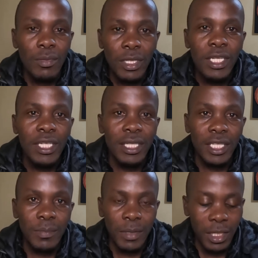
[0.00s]
bring in
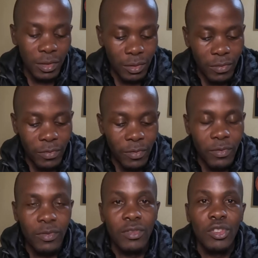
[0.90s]
the spirit of
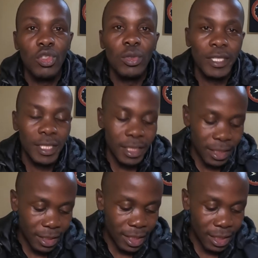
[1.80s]
unity
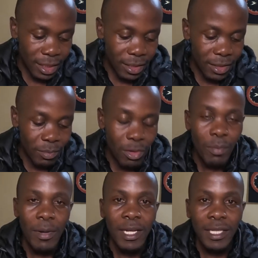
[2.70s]
that Bob
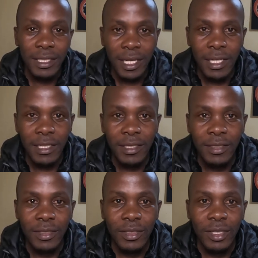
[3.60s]
Marley sang,
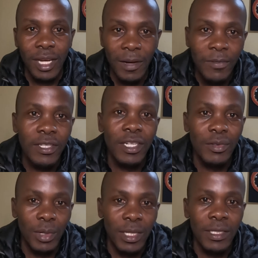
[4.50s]
Africa
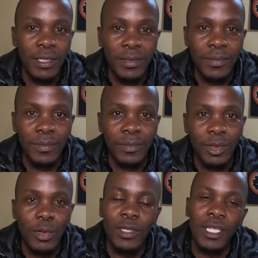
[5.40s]
Unite,
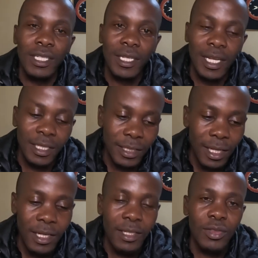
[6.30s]
or Ted Dan
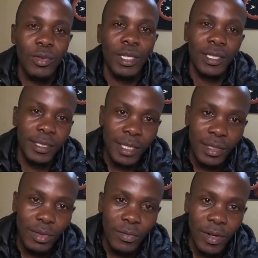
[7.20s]
sang, United
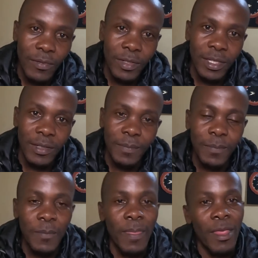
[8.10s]
States of Africa.
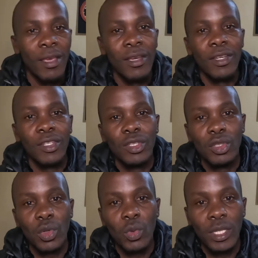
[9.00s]

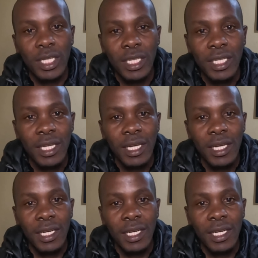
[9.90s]
So we need,